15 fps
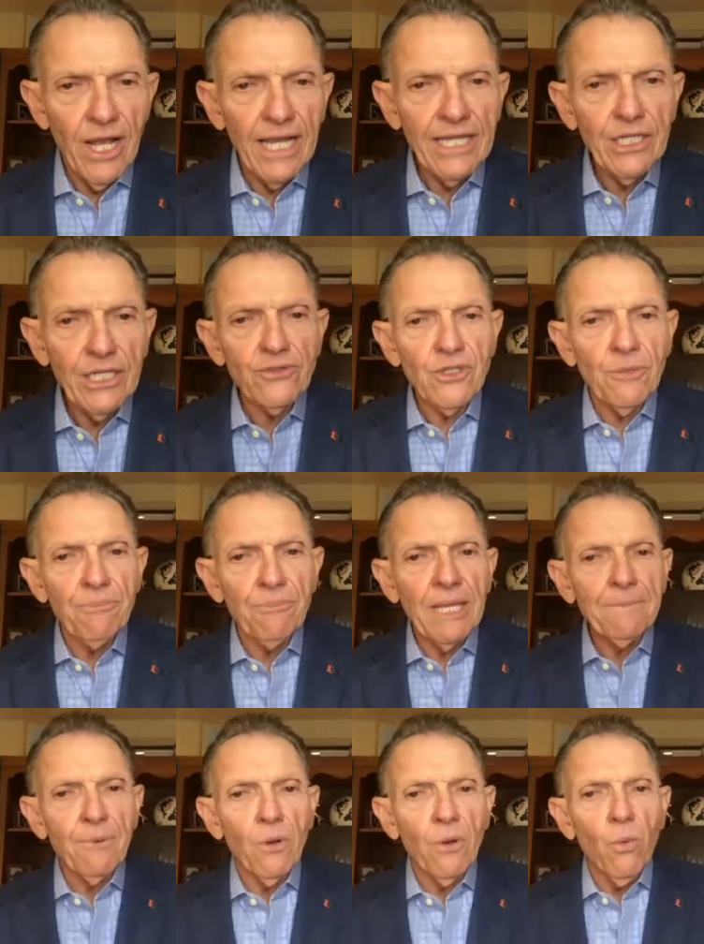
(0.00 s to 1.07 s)
I know some
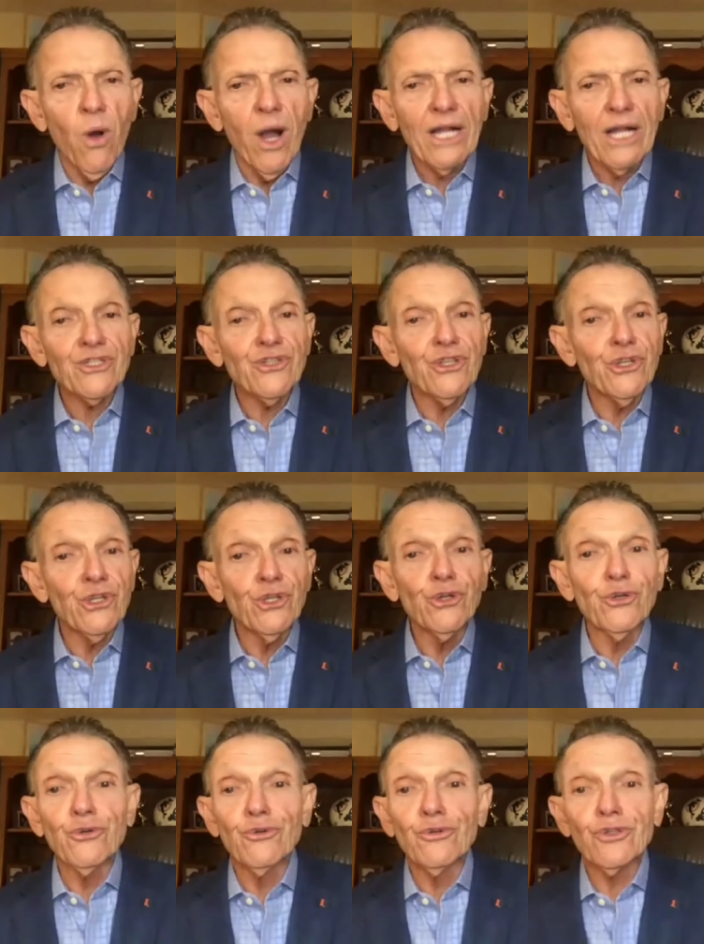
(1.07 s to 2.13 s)
people watch the
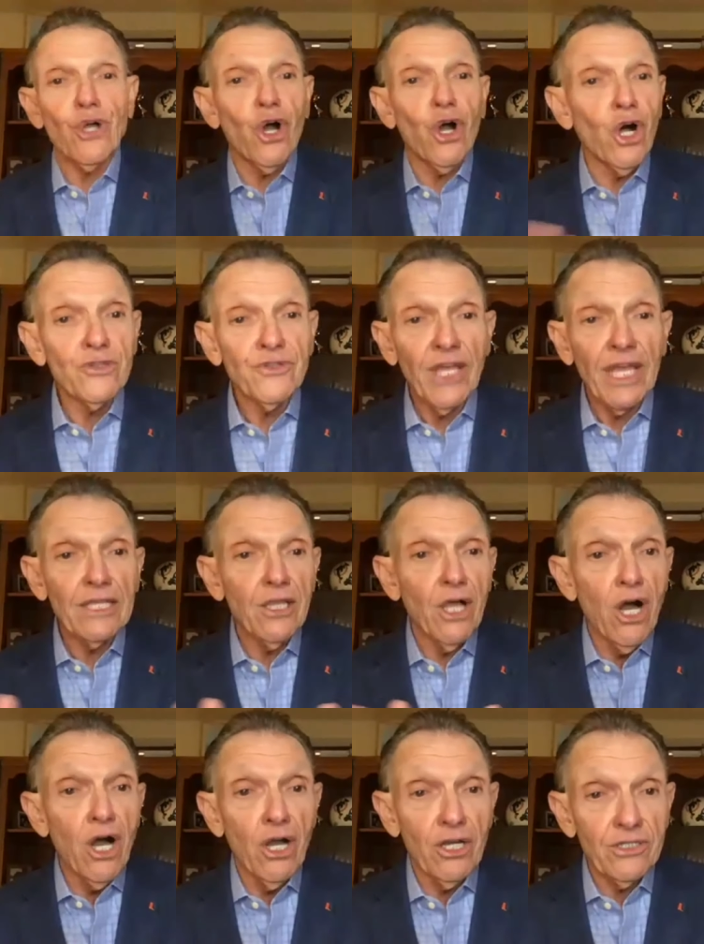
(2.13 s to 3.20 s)
news all day
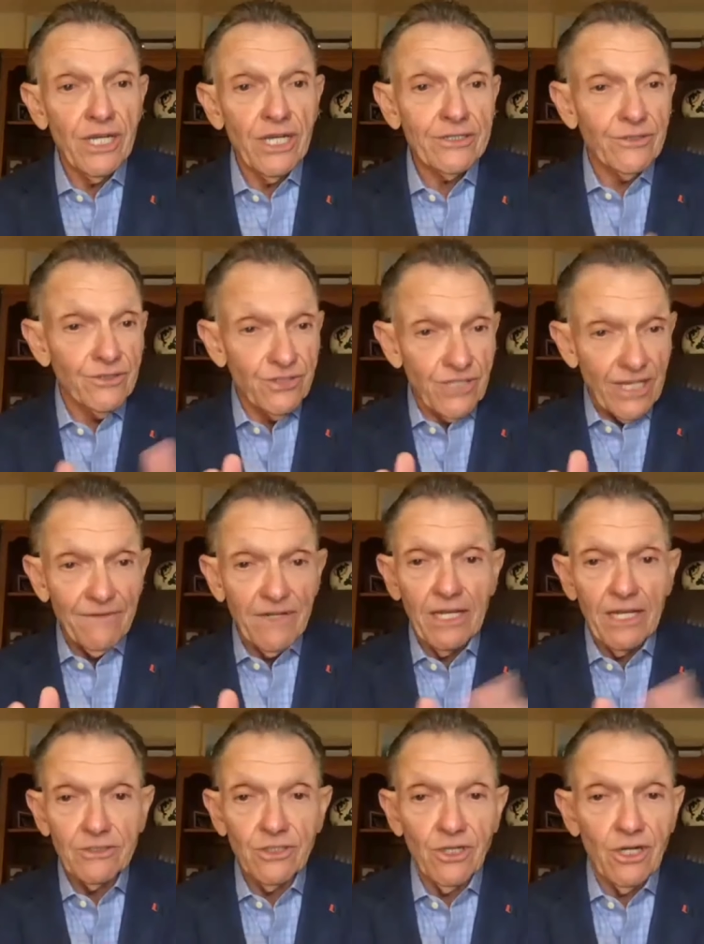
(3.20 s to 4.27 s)
long. Dr.
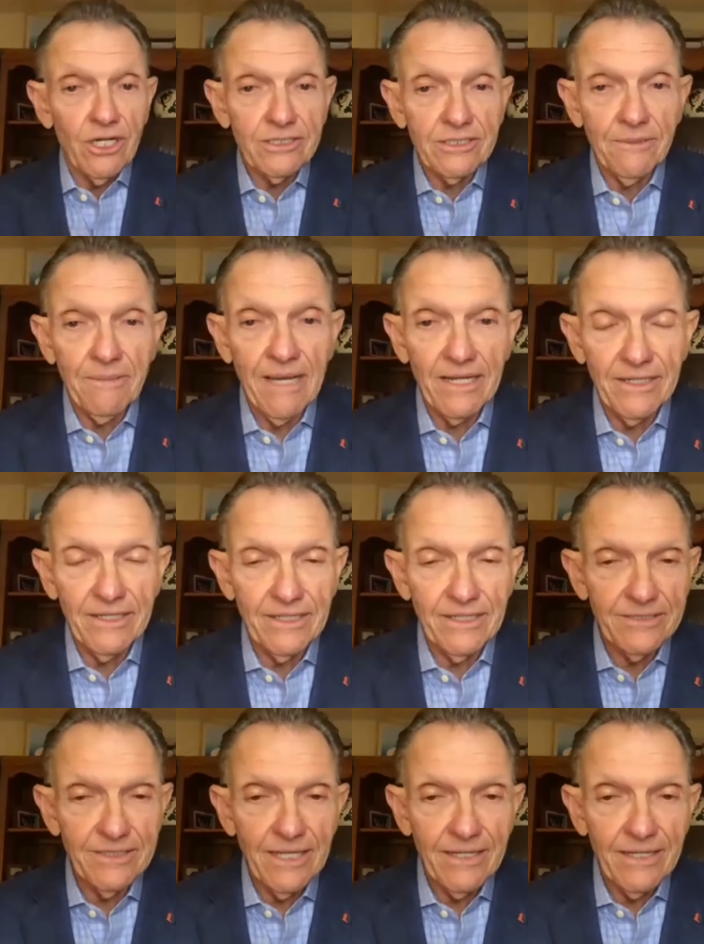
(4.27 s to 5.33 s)
Savinow talked about it a
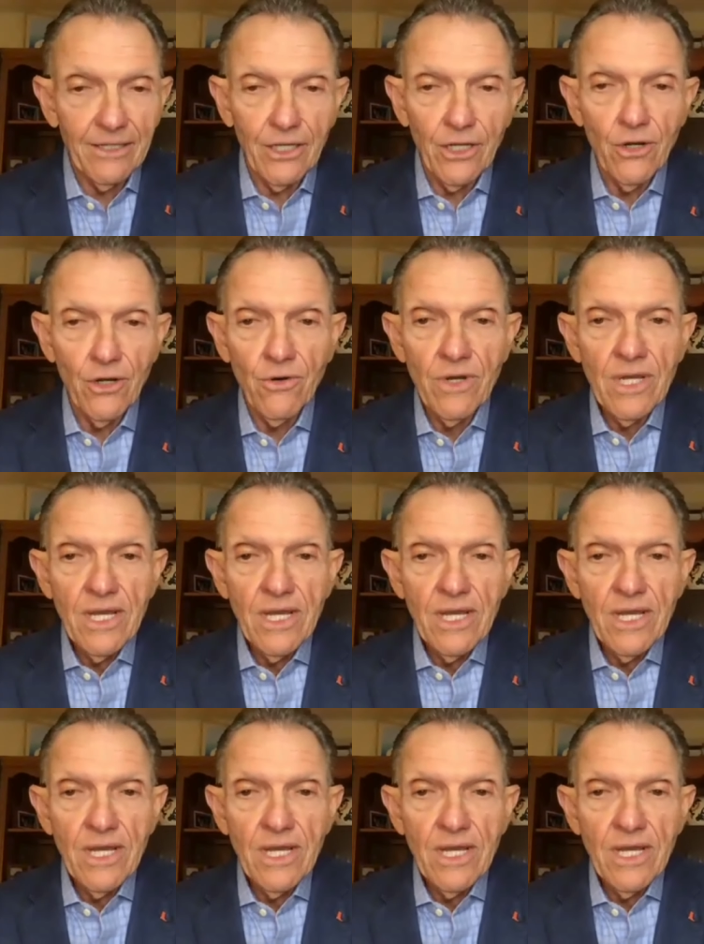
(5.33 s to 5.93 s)
second ago.